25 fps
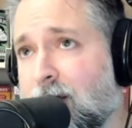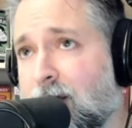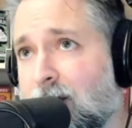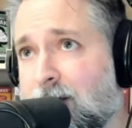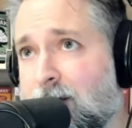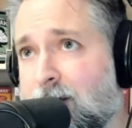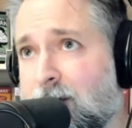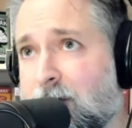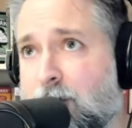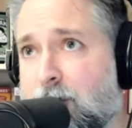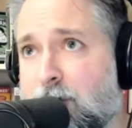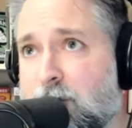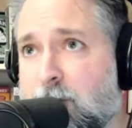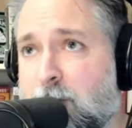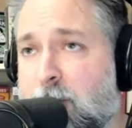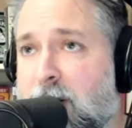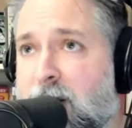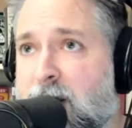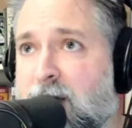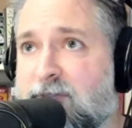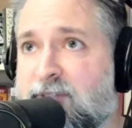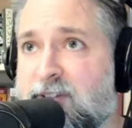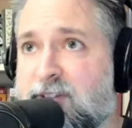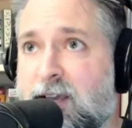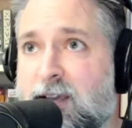you know, you might
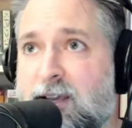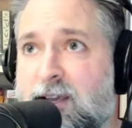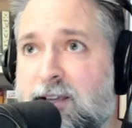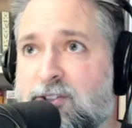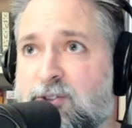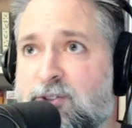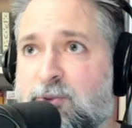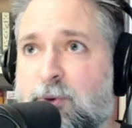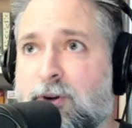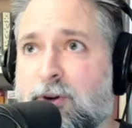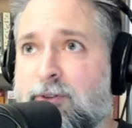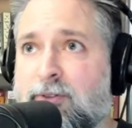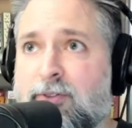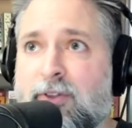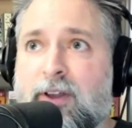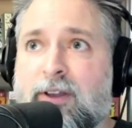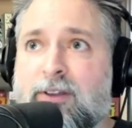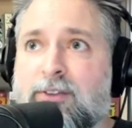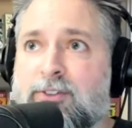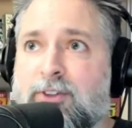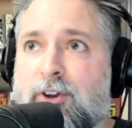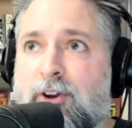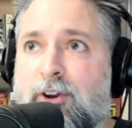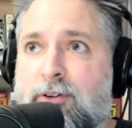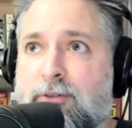have days where
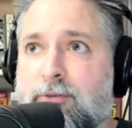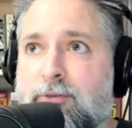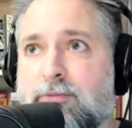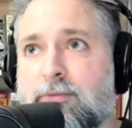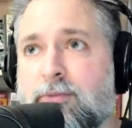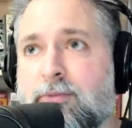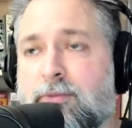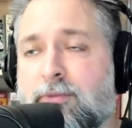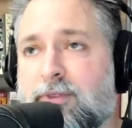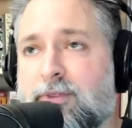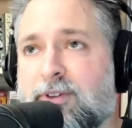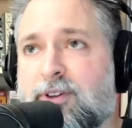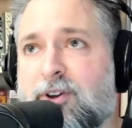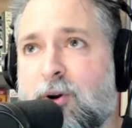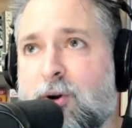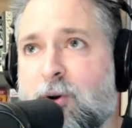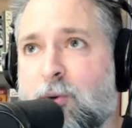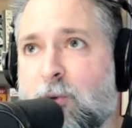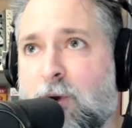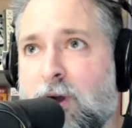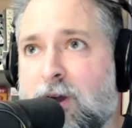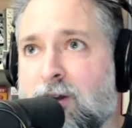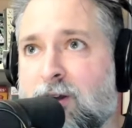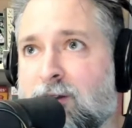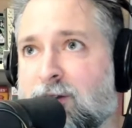things aren't going
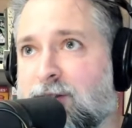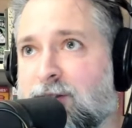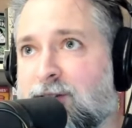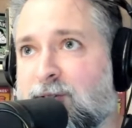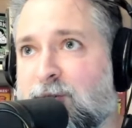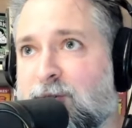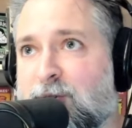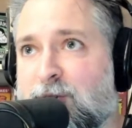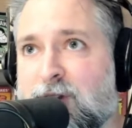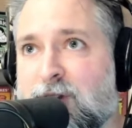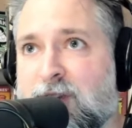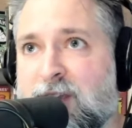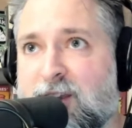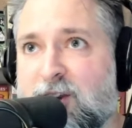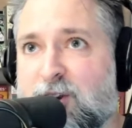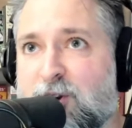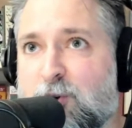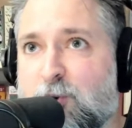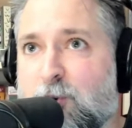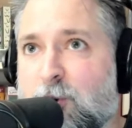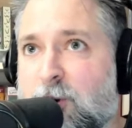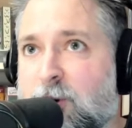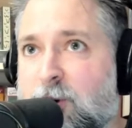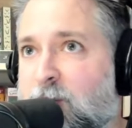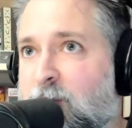well, and, or you get
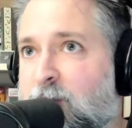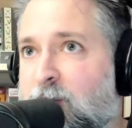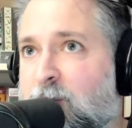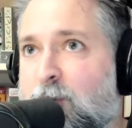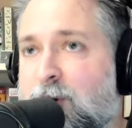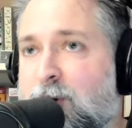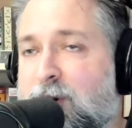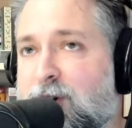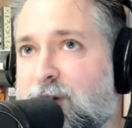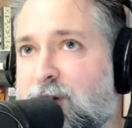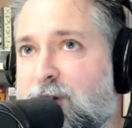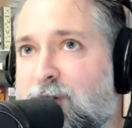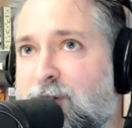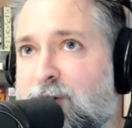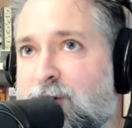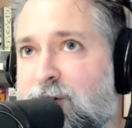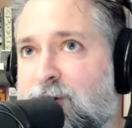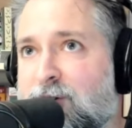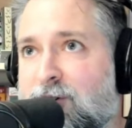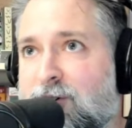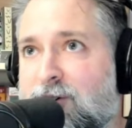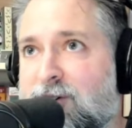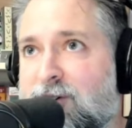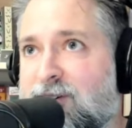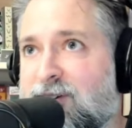annoyed with one another,
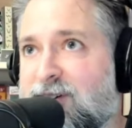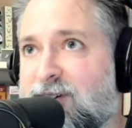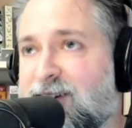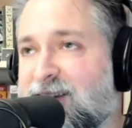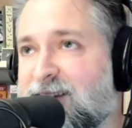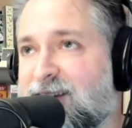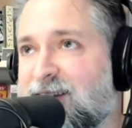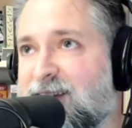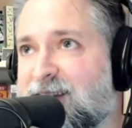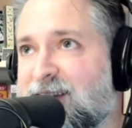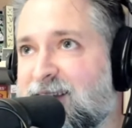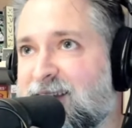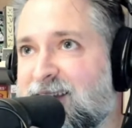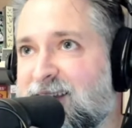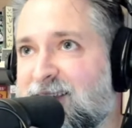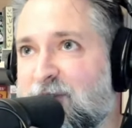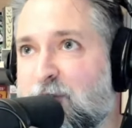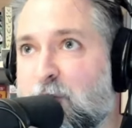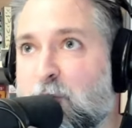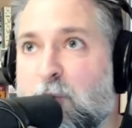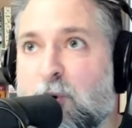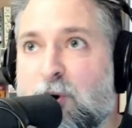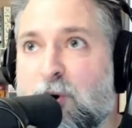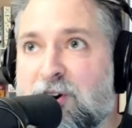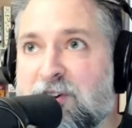or
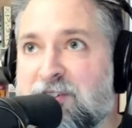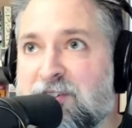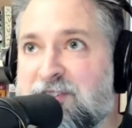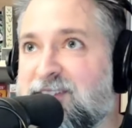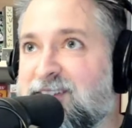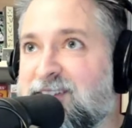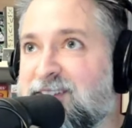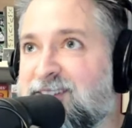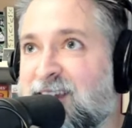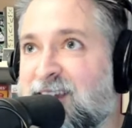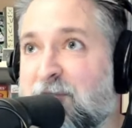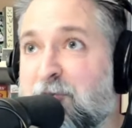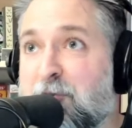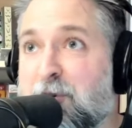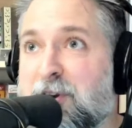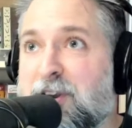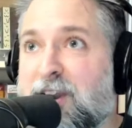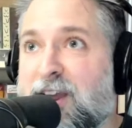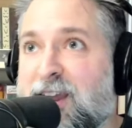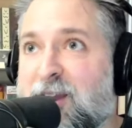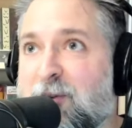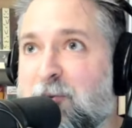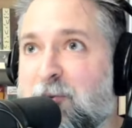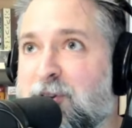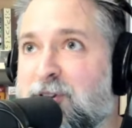the worst is every
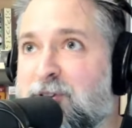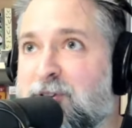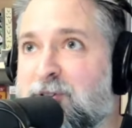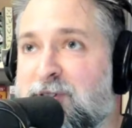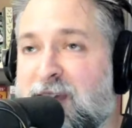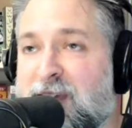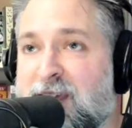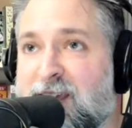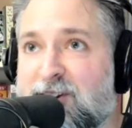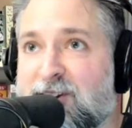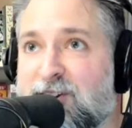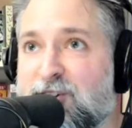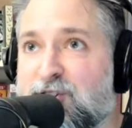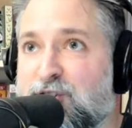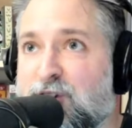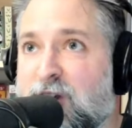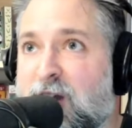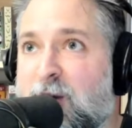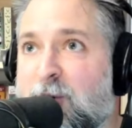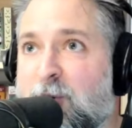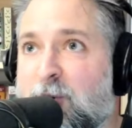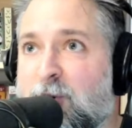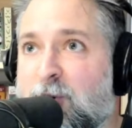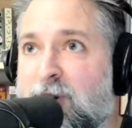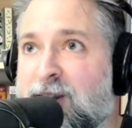night when you're taking a
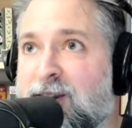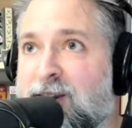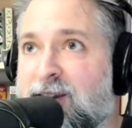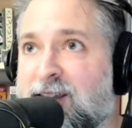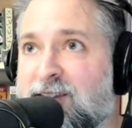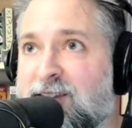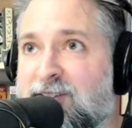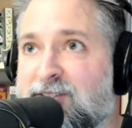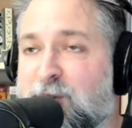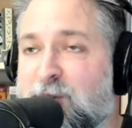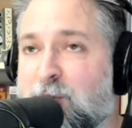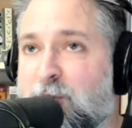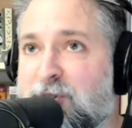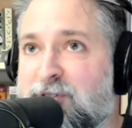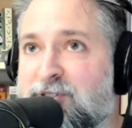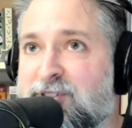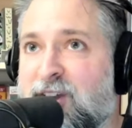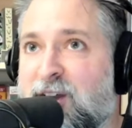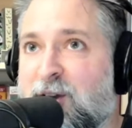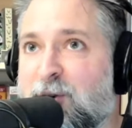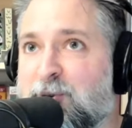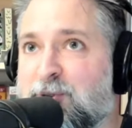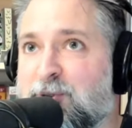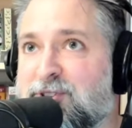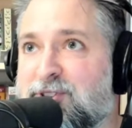shower at someone's
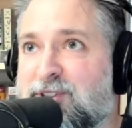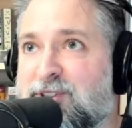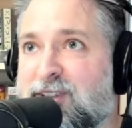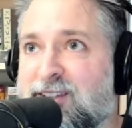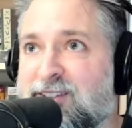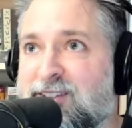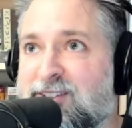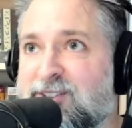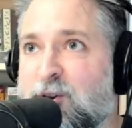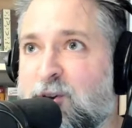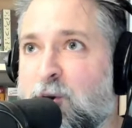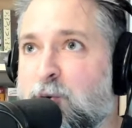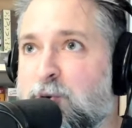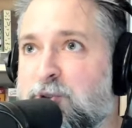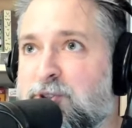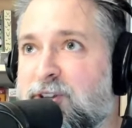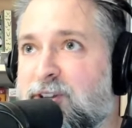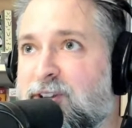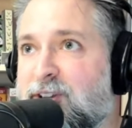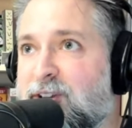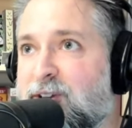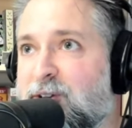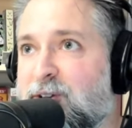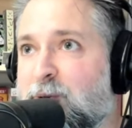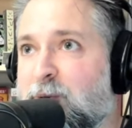house that's
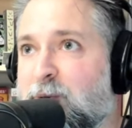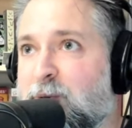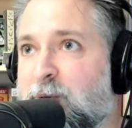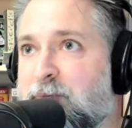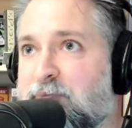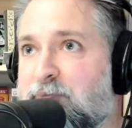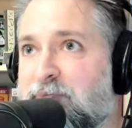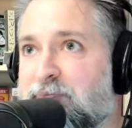hosting you,